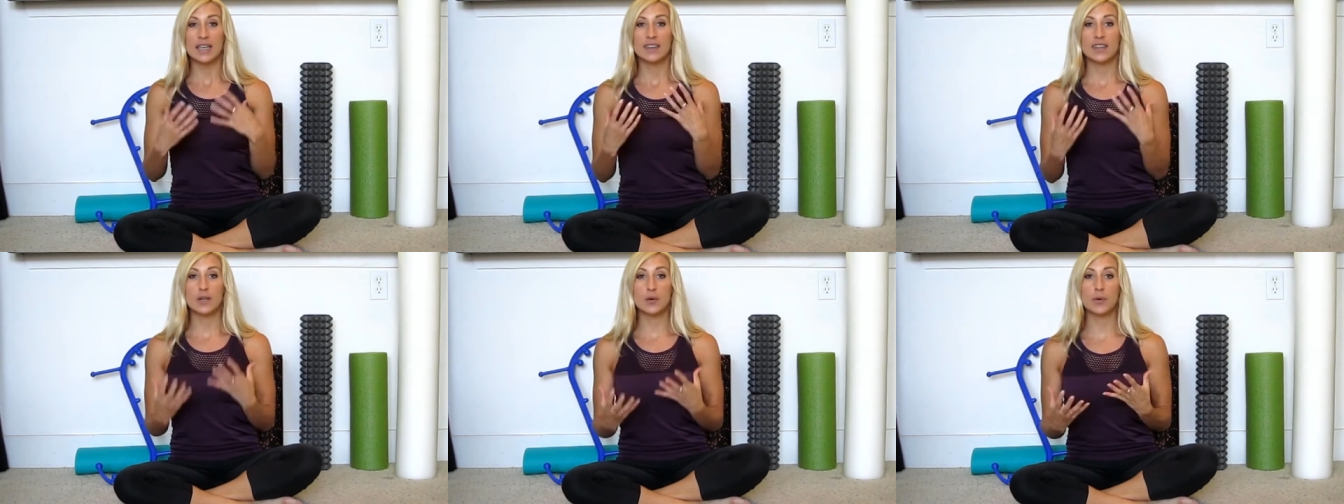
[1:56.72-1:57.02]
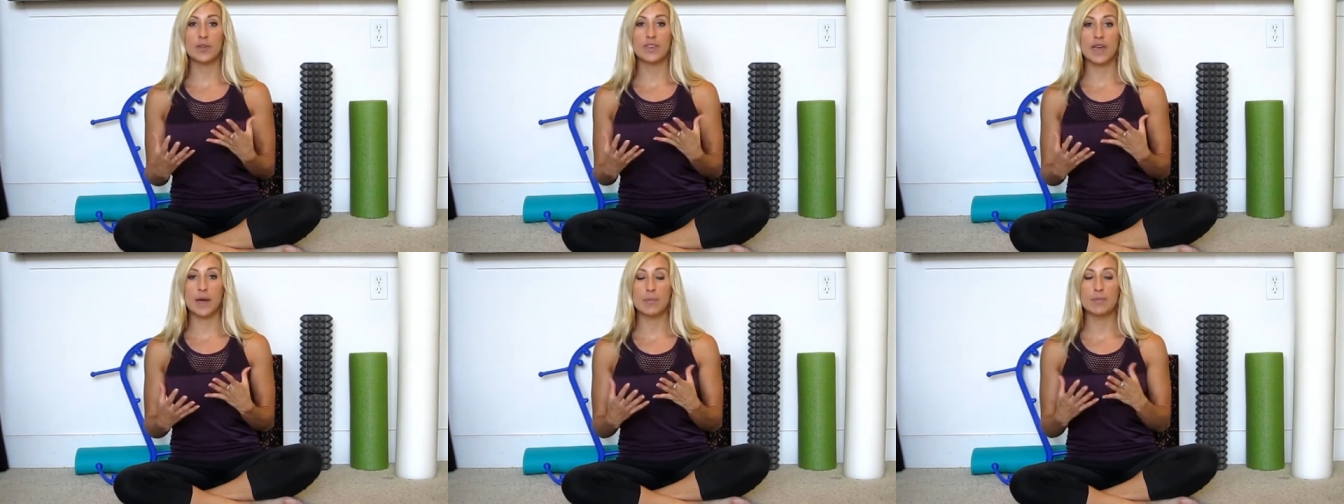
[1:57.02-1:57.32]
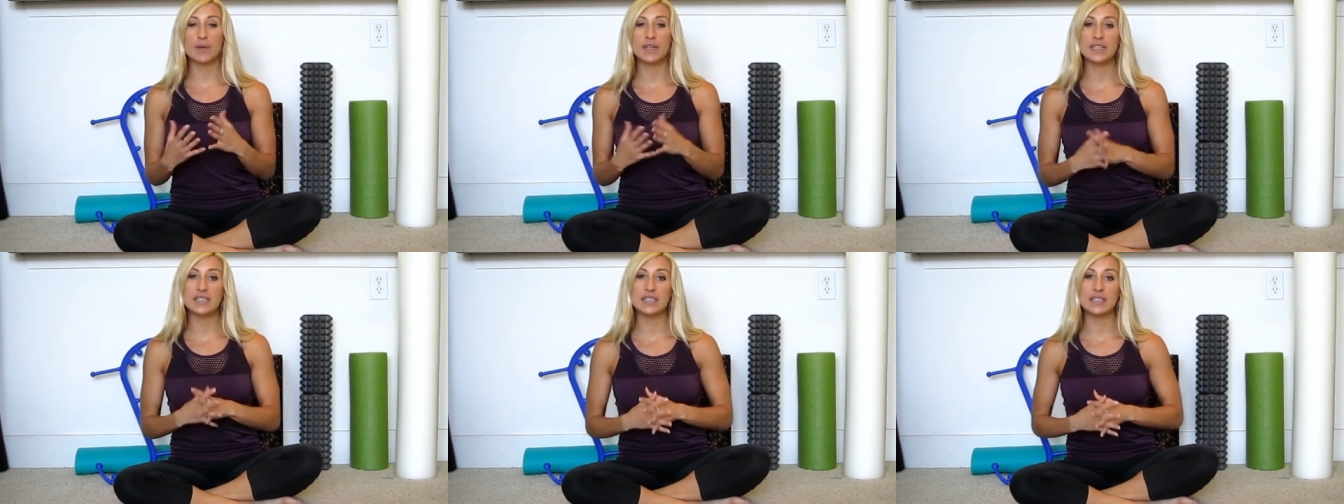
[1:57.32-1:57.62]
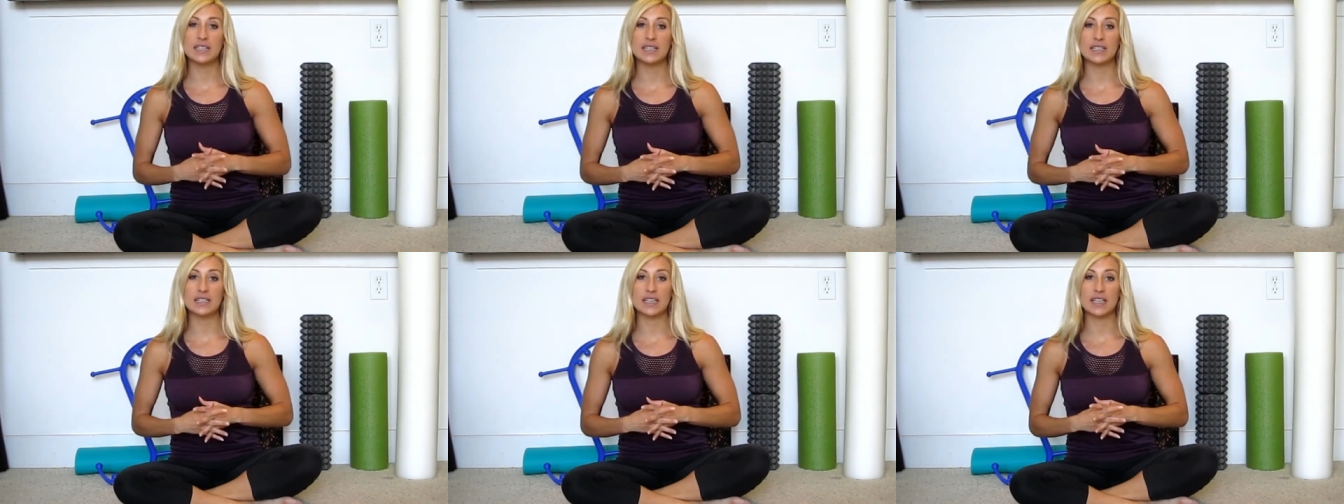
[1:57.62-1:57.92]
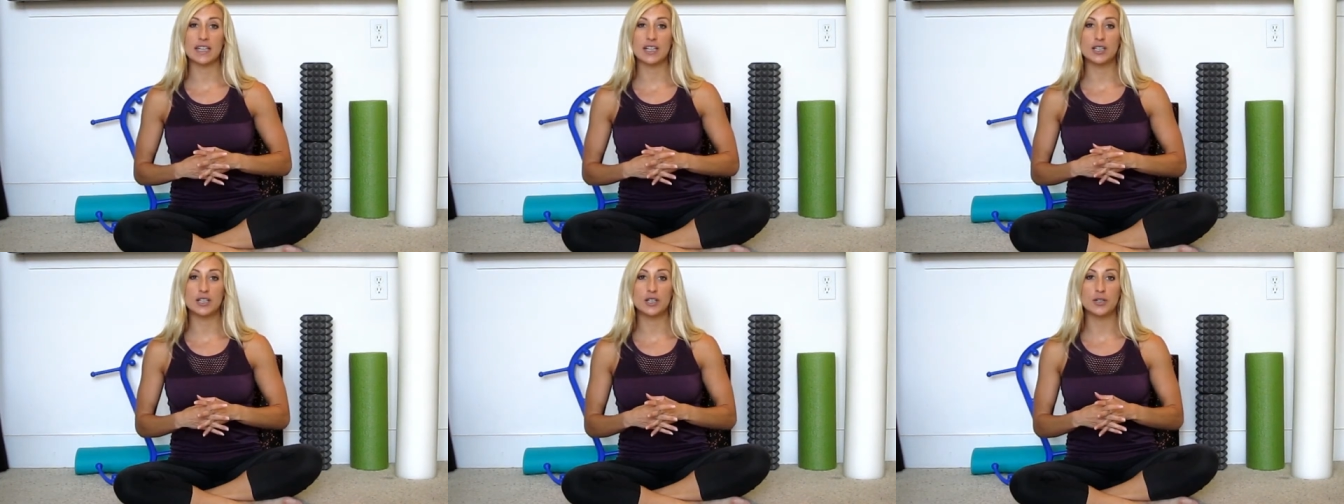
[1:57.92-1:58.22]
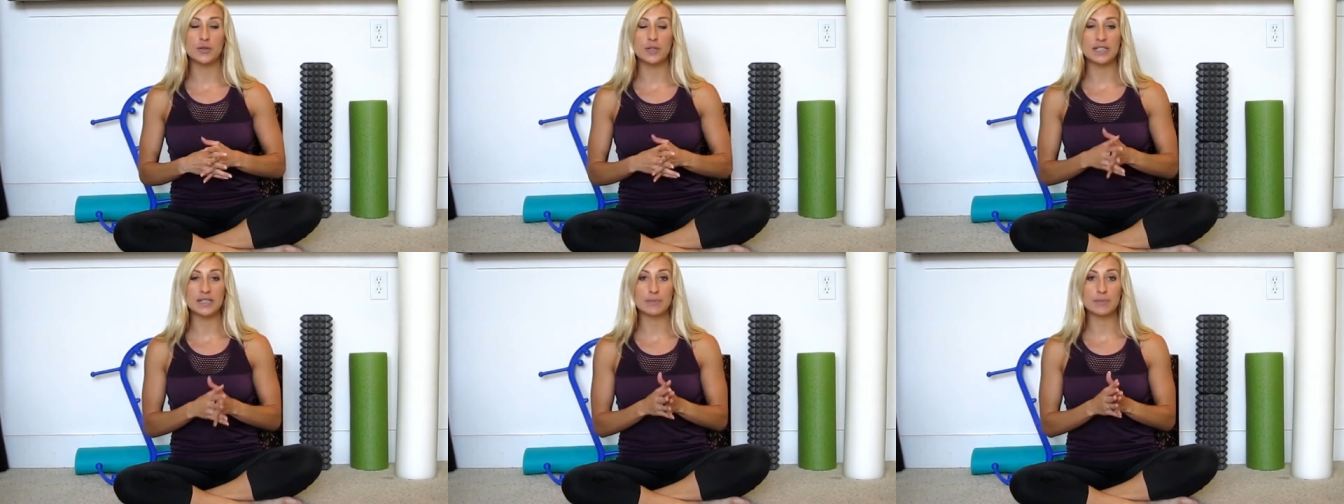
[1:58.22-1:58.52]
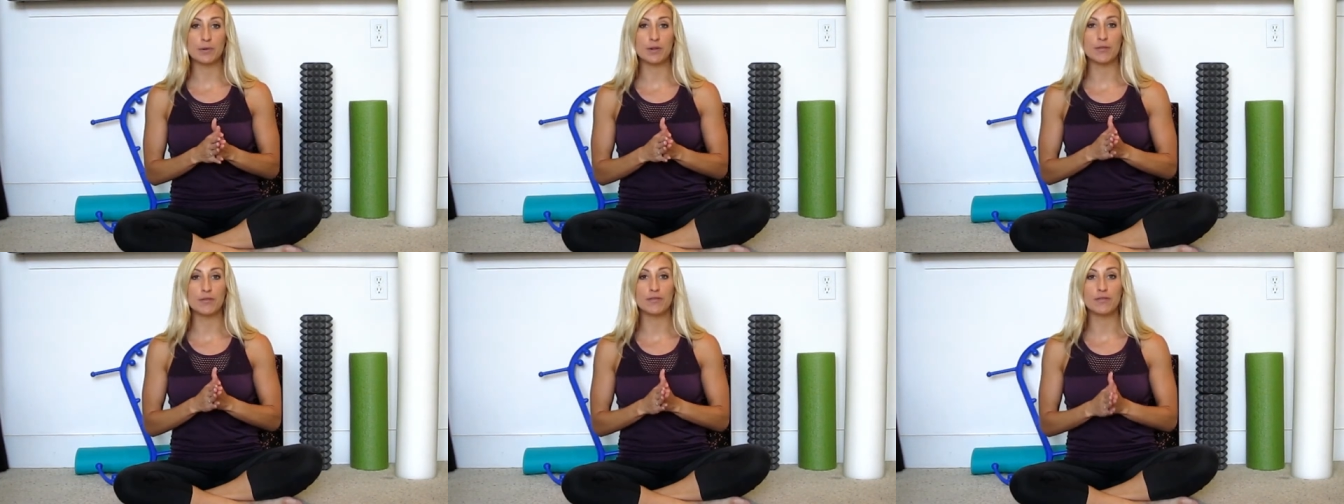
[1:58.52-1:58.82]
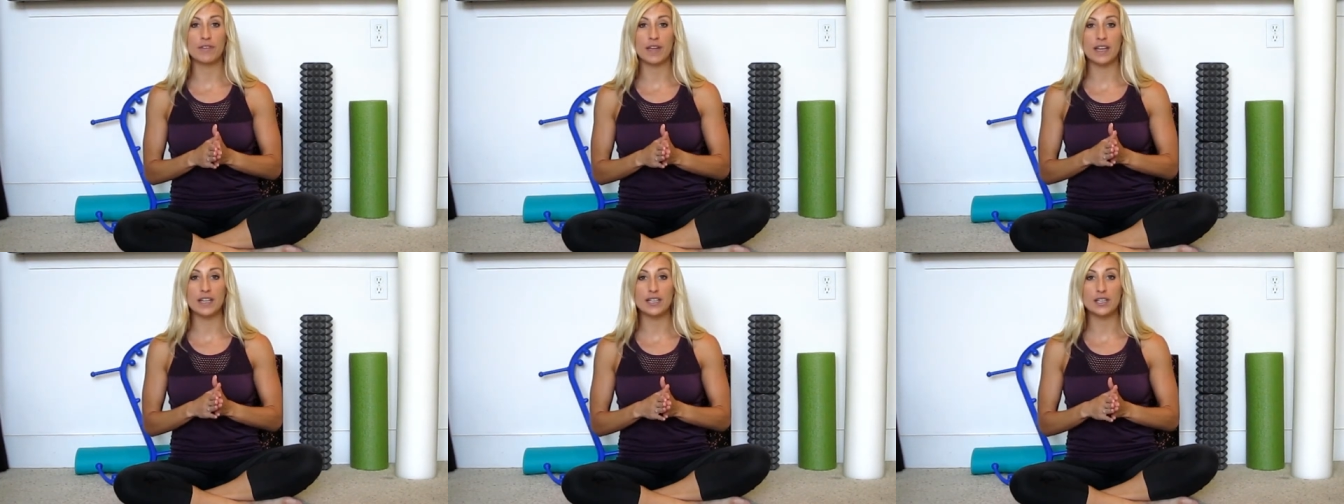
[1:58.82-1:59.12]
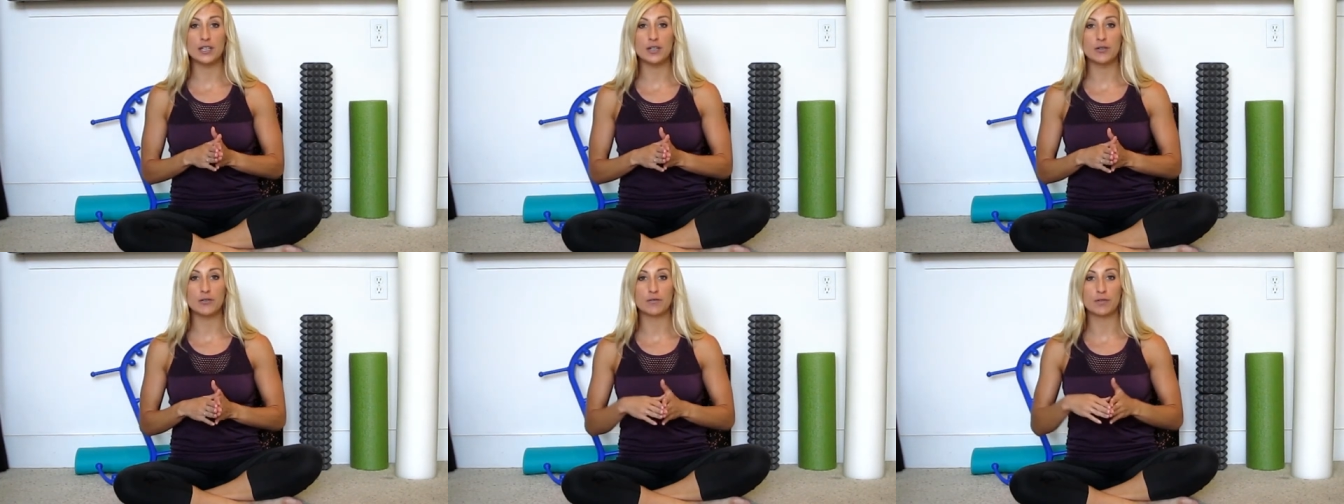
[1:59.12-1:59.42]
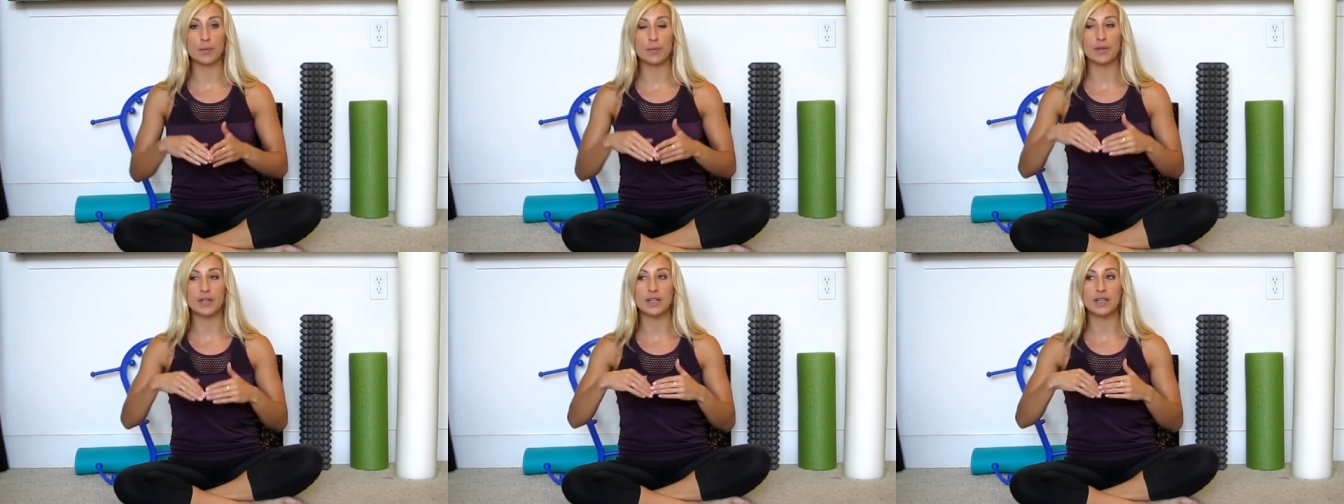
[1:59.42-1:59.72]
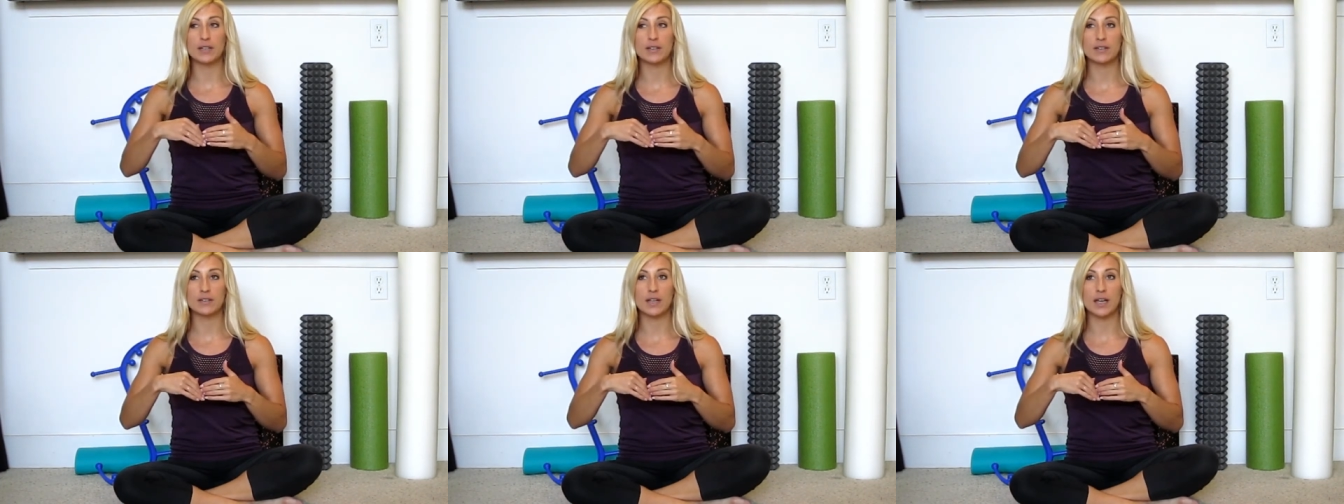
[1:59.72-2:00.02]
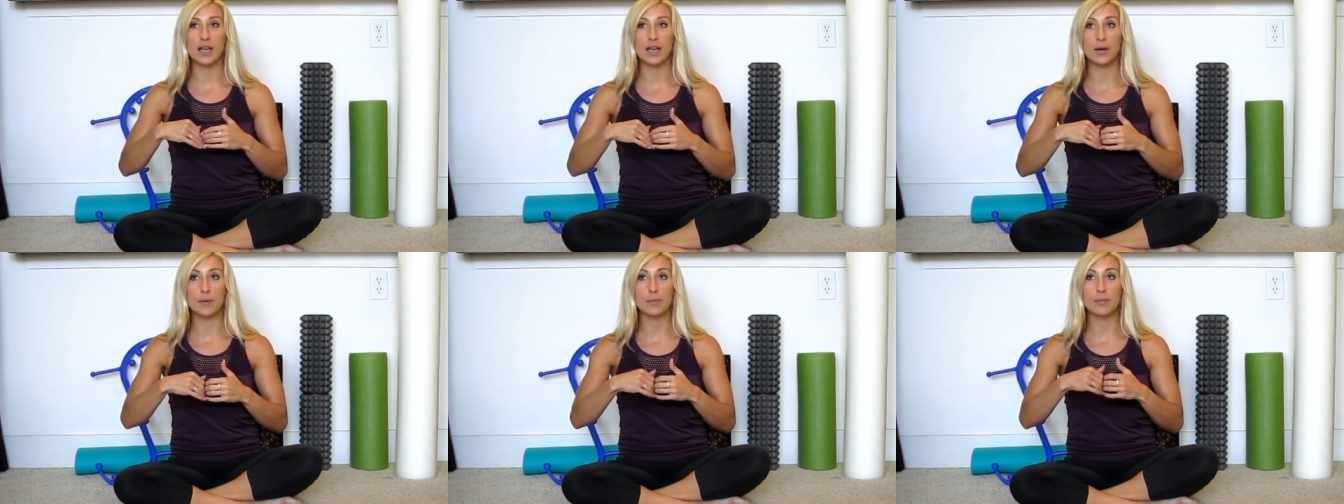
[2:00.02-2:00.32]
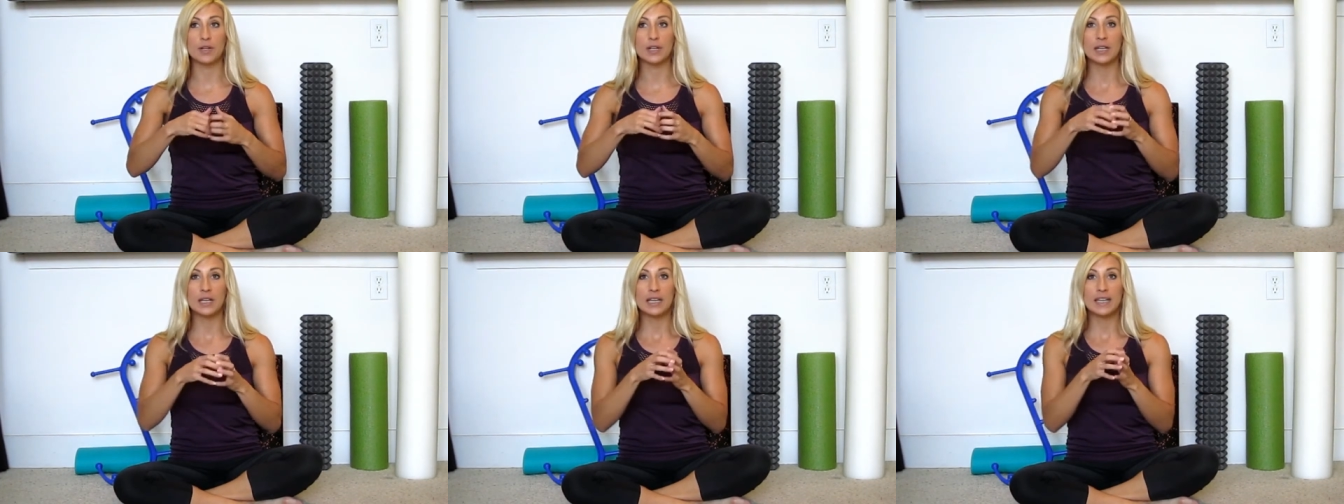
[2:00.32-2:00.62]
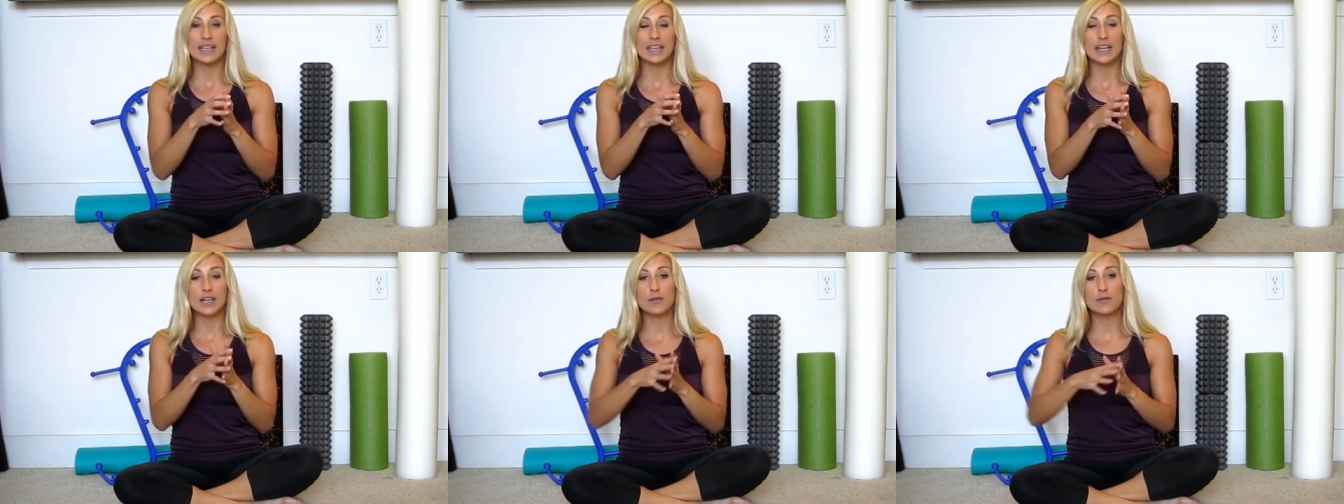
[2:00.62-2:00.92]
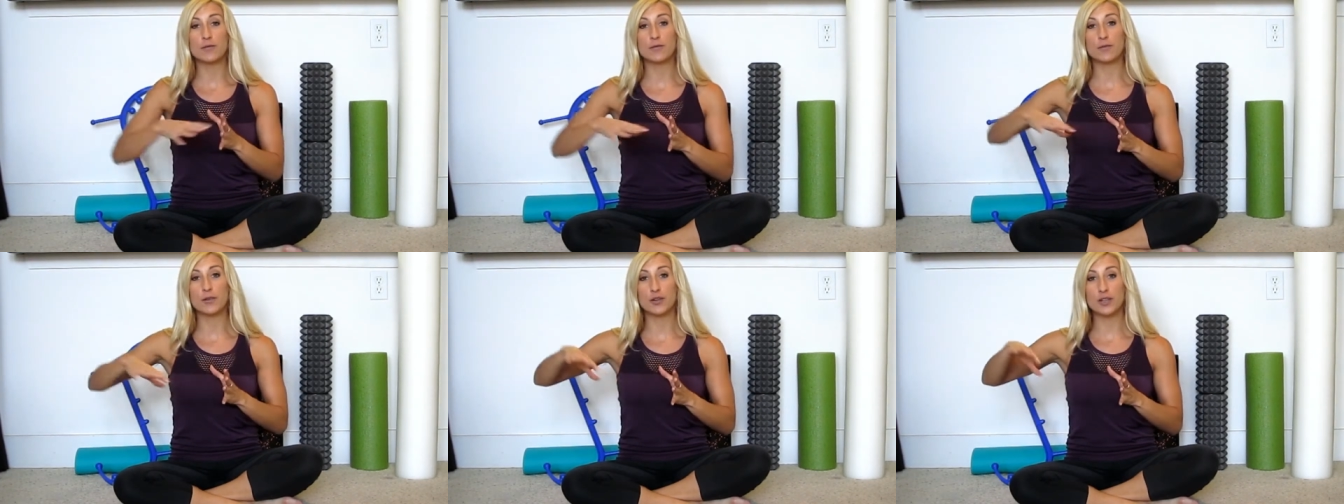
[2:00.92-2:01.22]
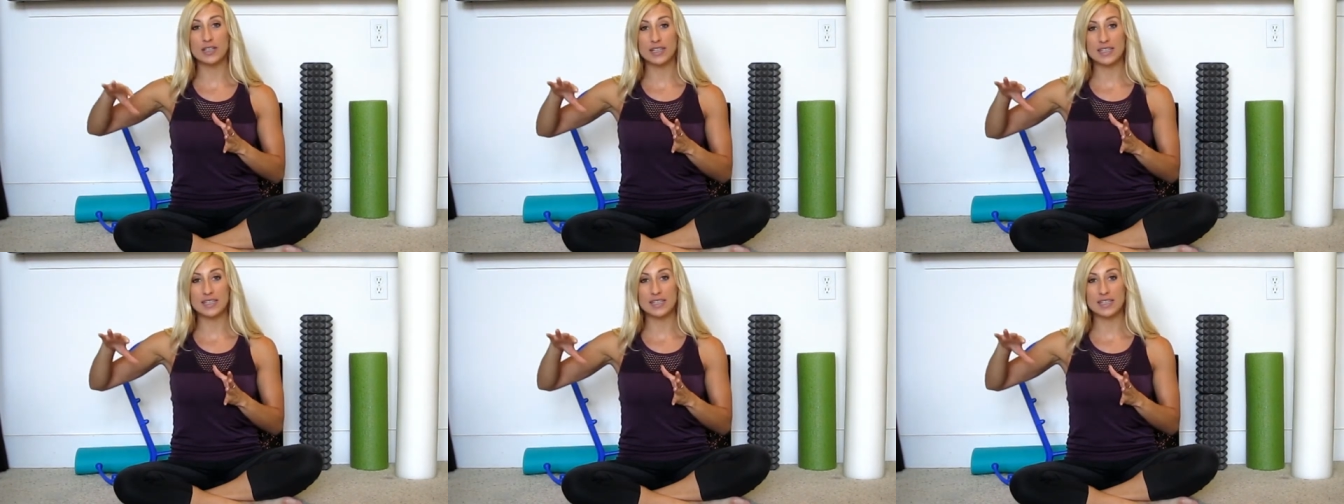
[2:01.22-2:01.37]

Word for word: then what that basically is going to do is prevent you from getting full